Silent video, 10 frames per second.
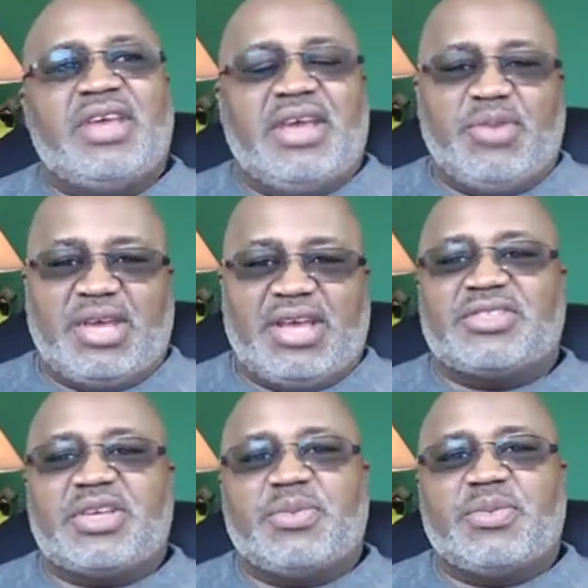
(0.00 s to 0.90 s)
And because
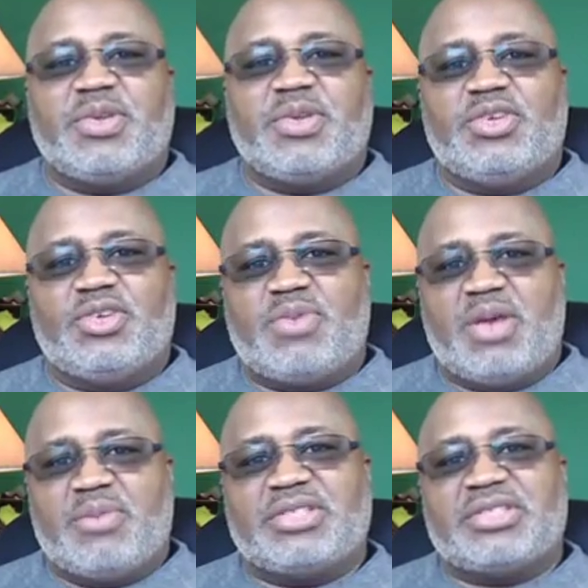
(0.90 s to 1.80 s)
I was able to use my
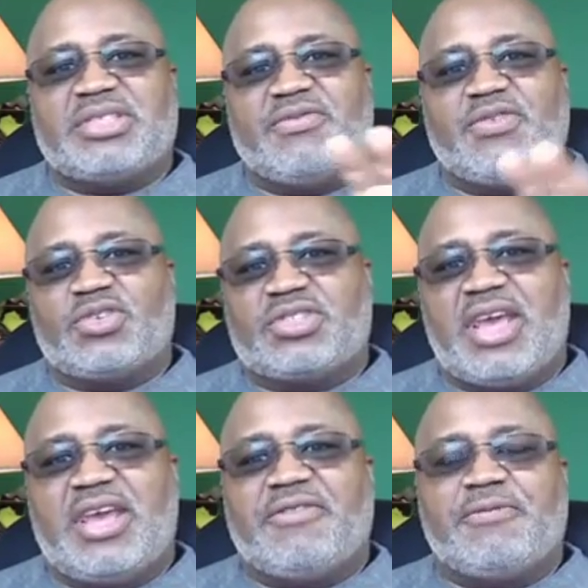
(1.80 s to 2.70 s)
business to get folks
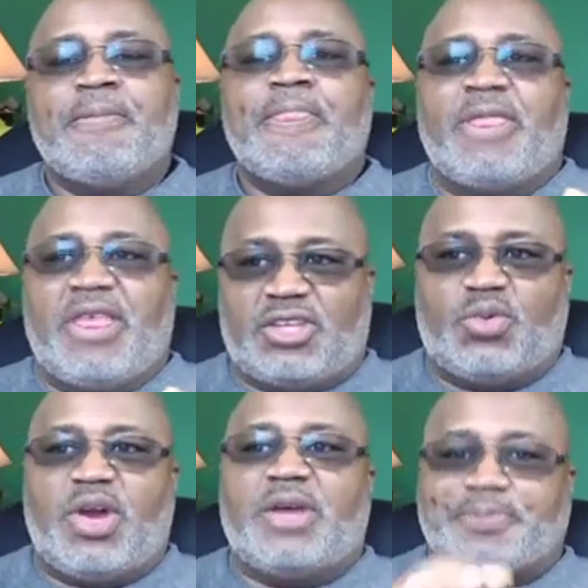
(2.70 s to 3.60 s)
saved, guess
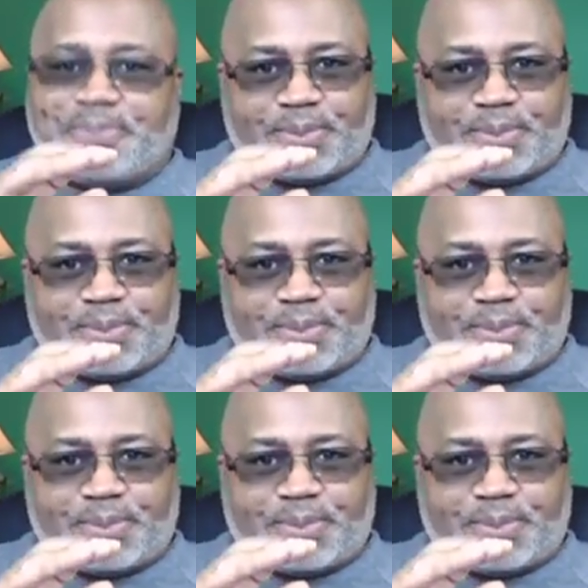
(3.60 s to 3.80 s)
what?